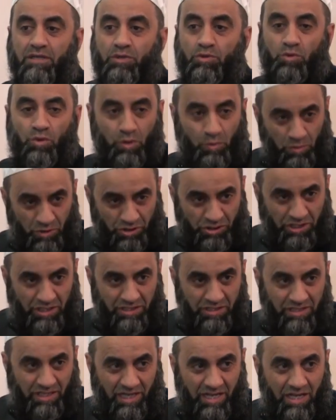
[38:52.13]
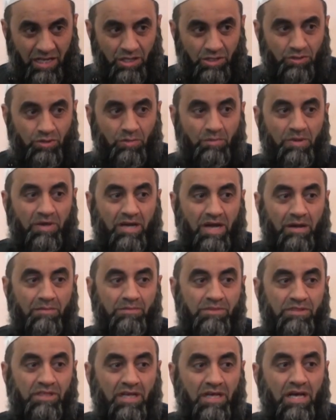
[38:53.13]
Noon with shadda. So it
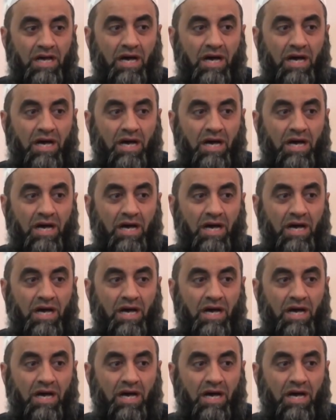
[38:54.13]
becomes